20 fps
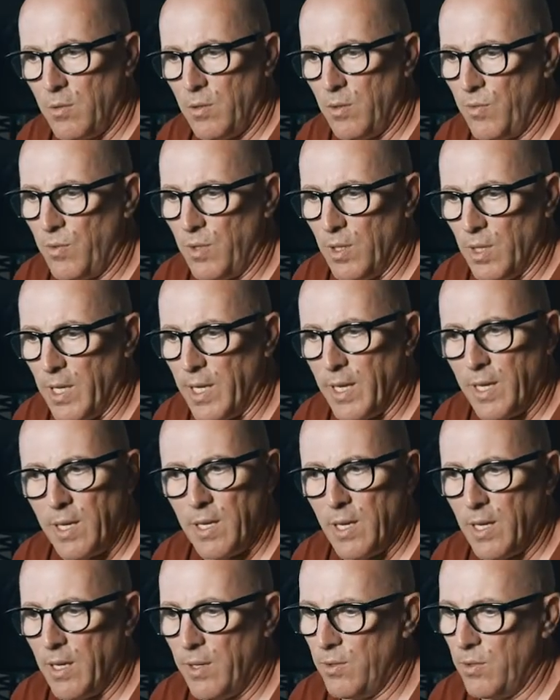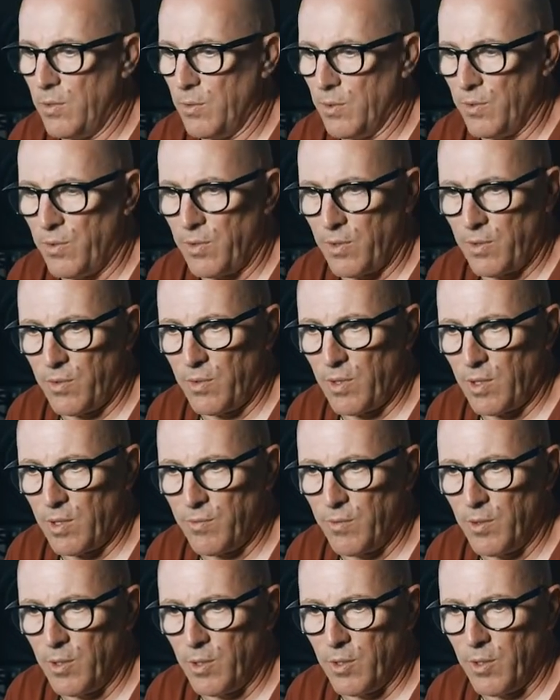You see a lot of guys who are
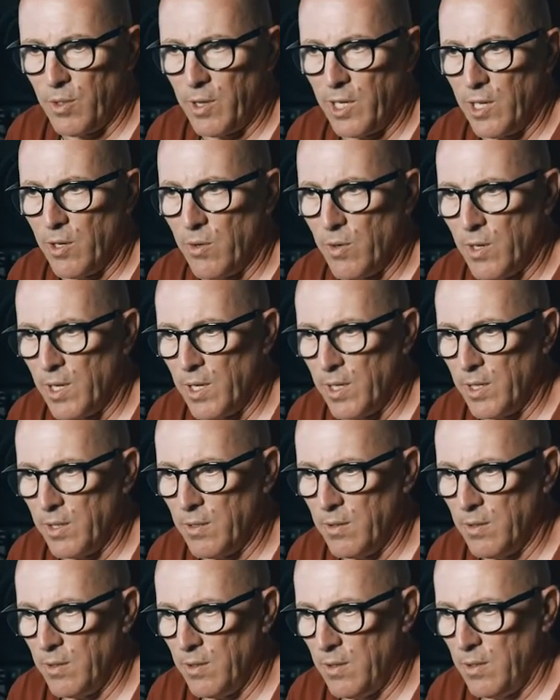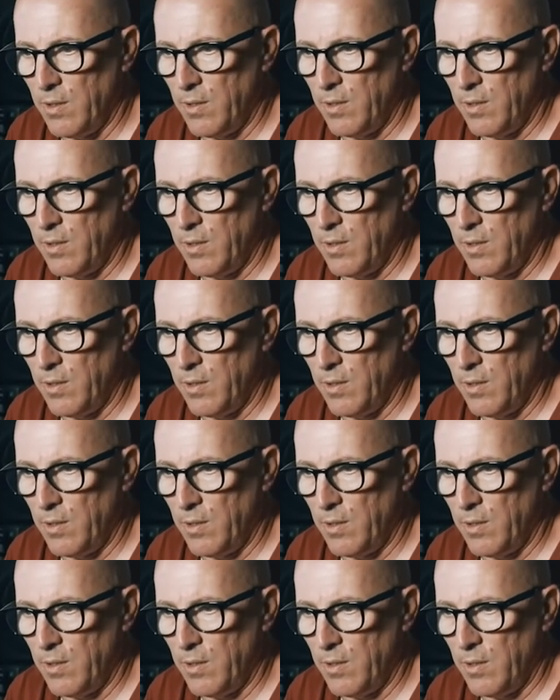successful earlier on,